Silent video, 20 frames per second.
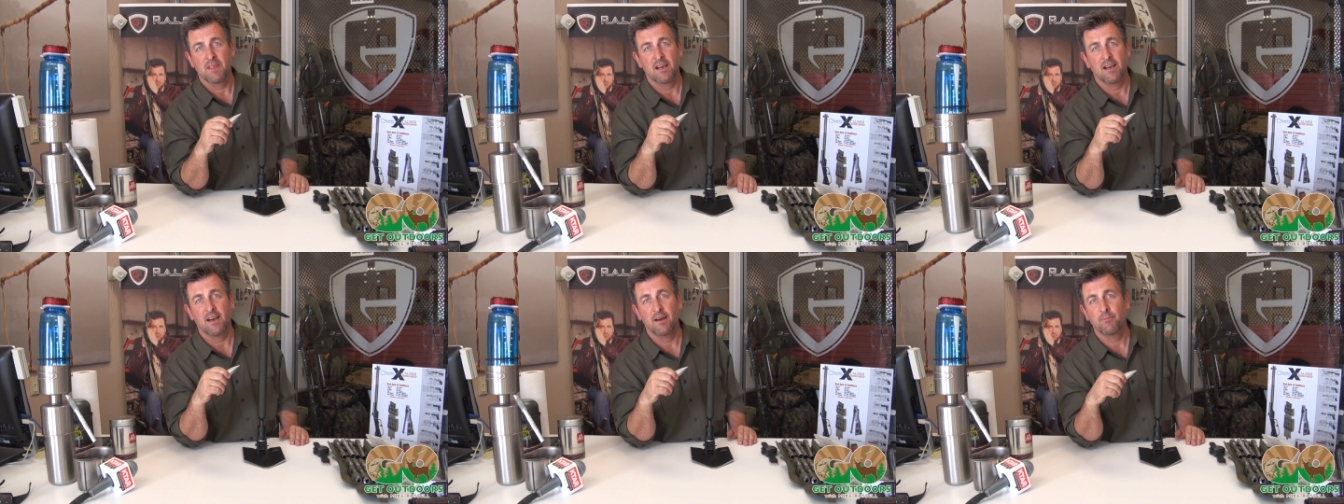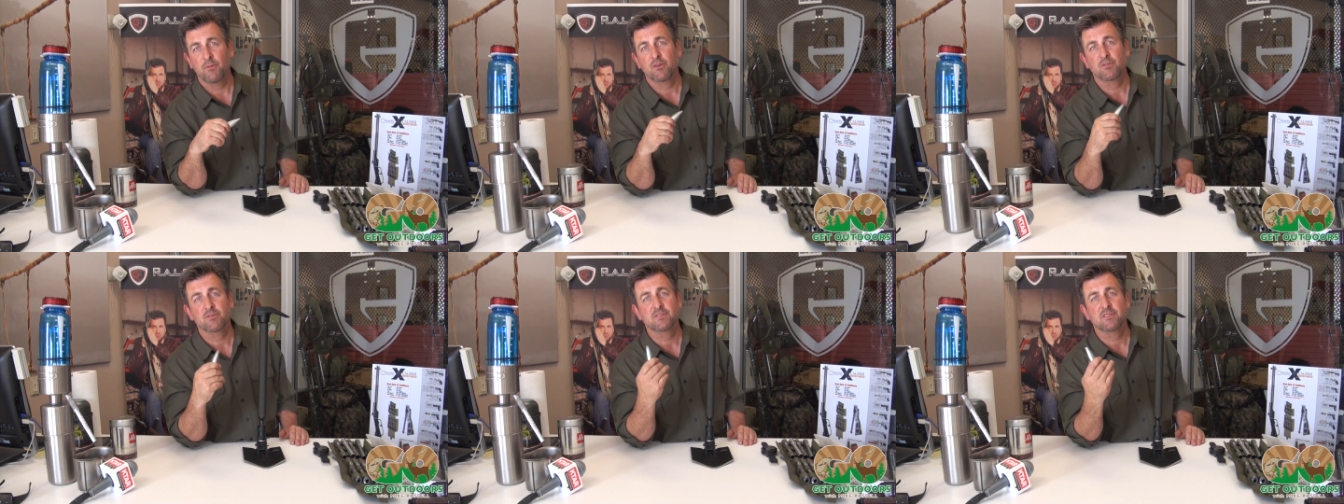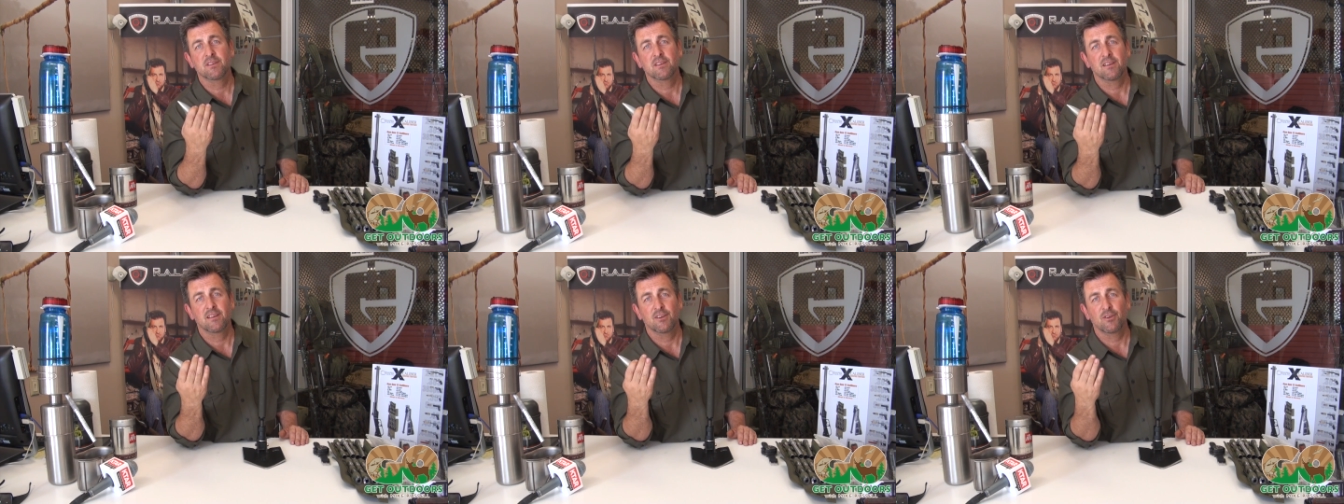um, there was
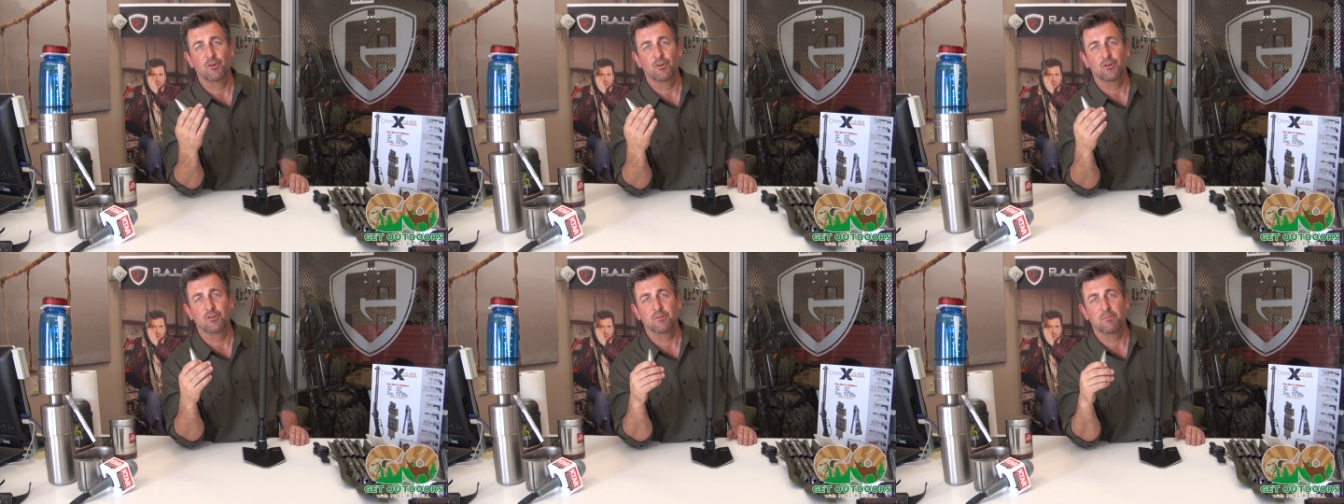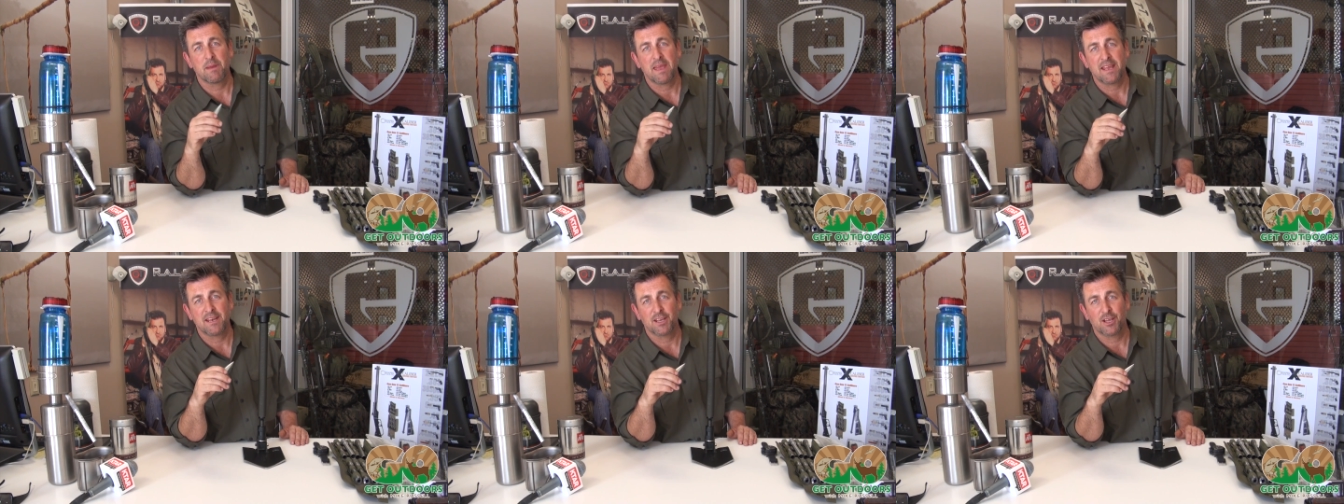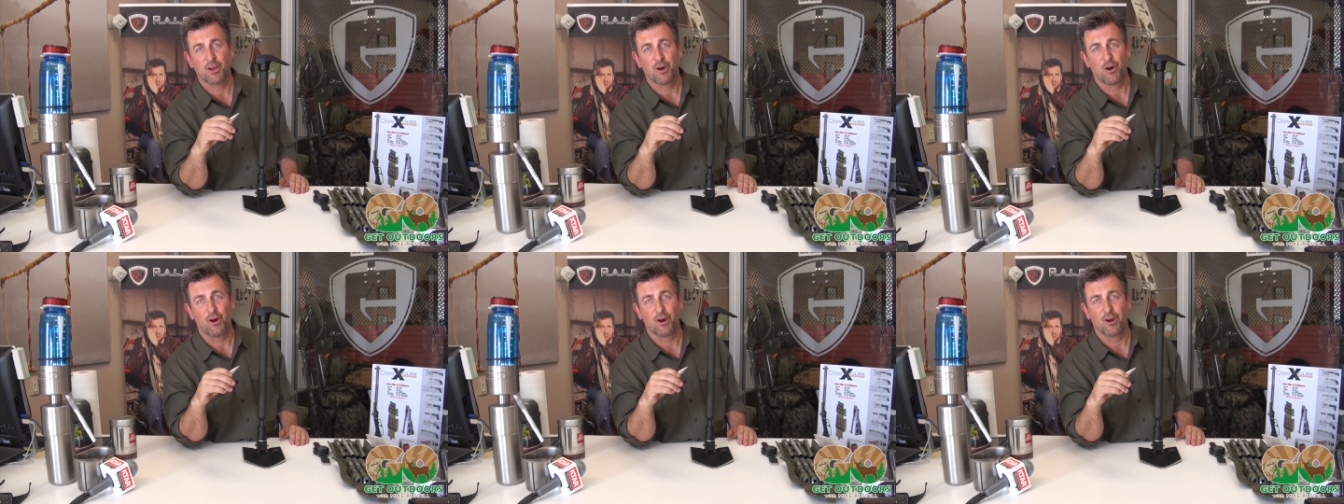a, an old abandoned
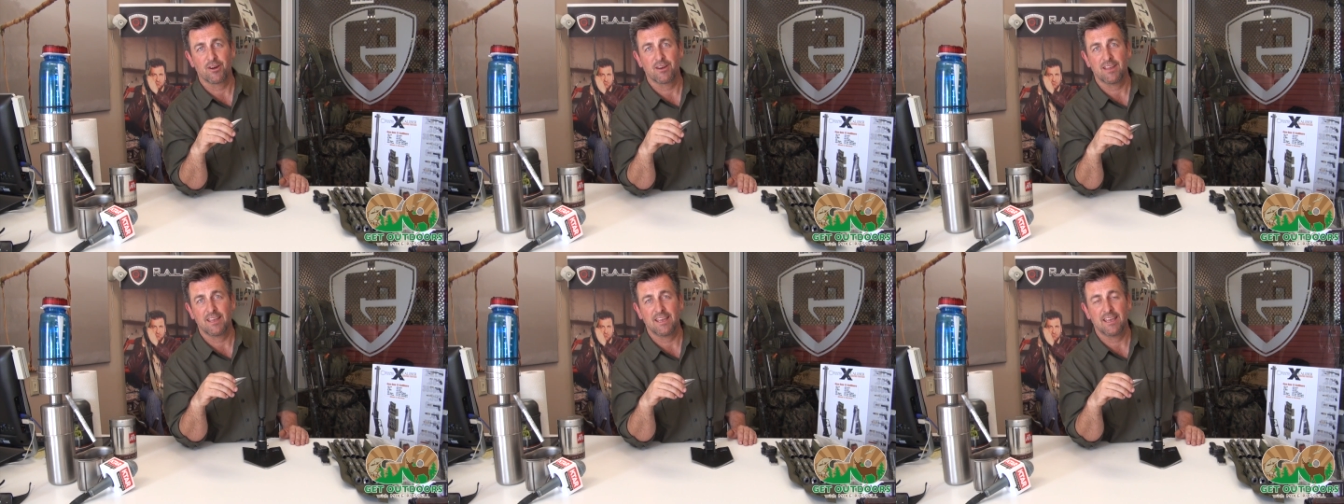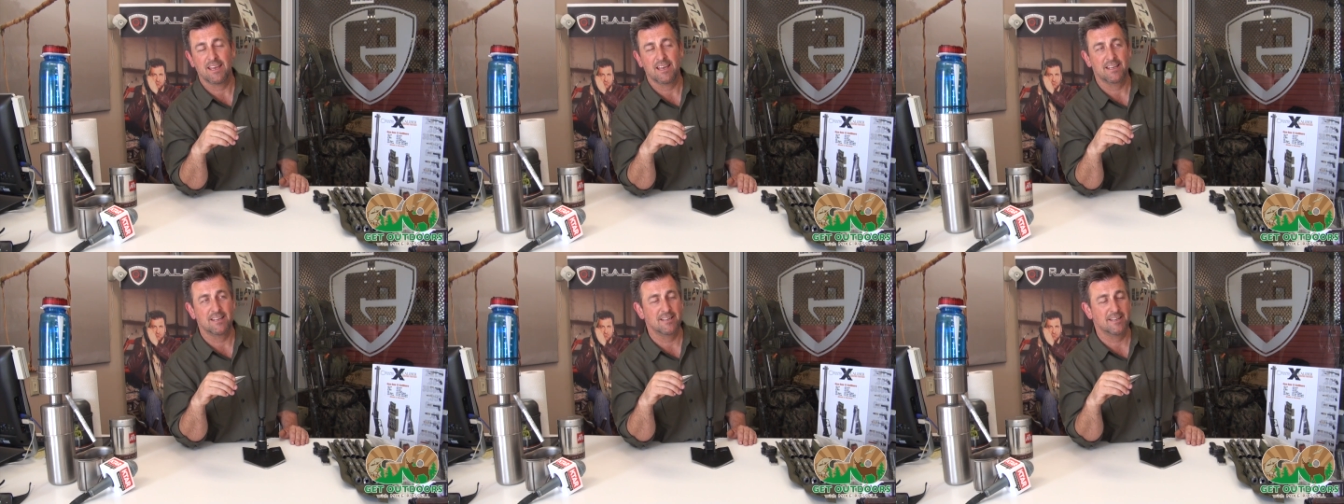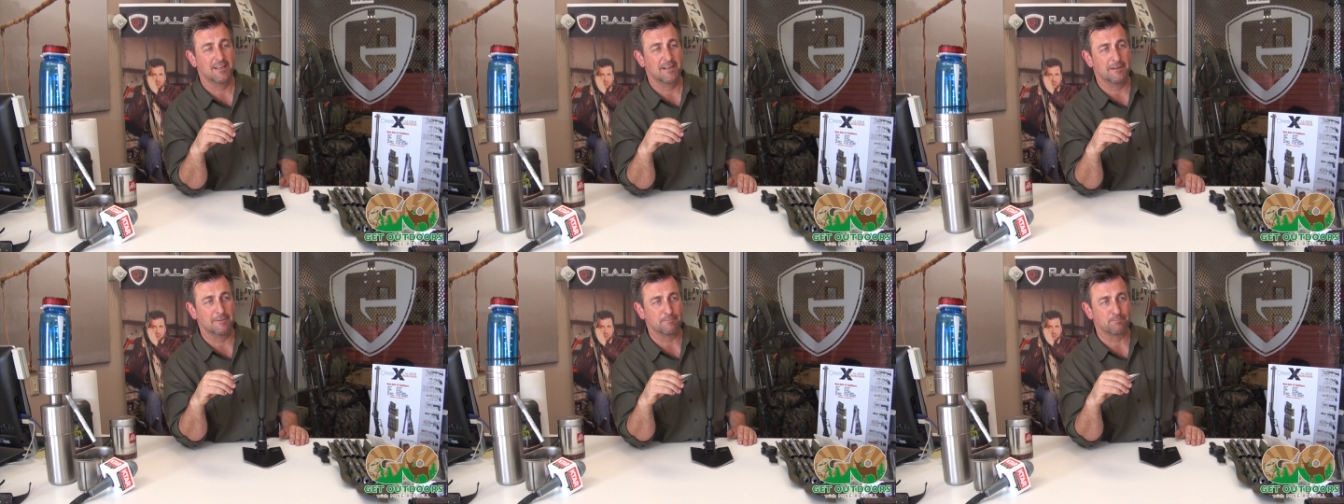car
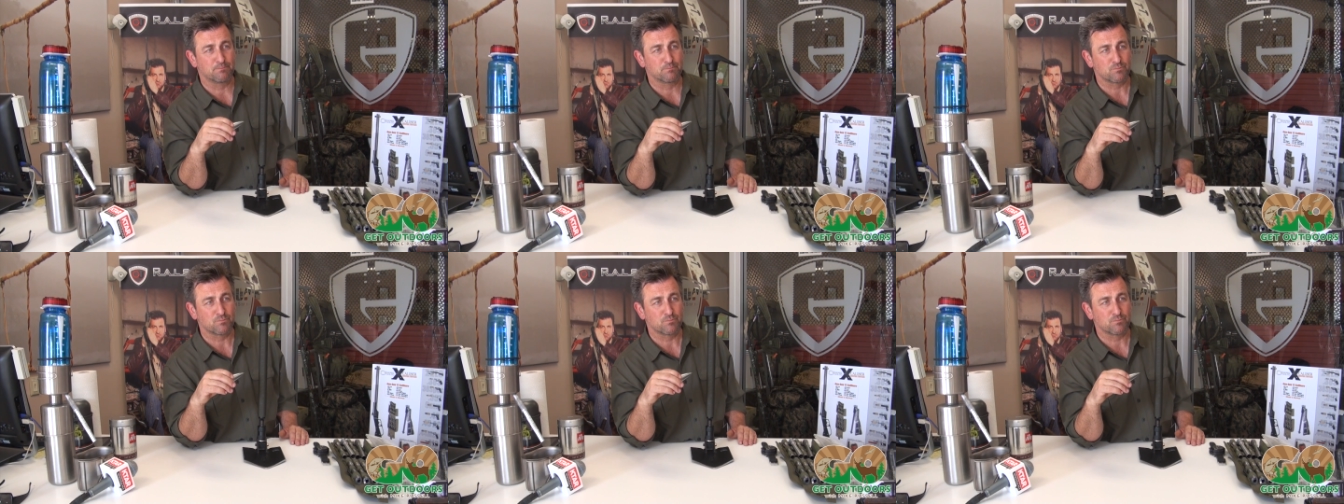and uh,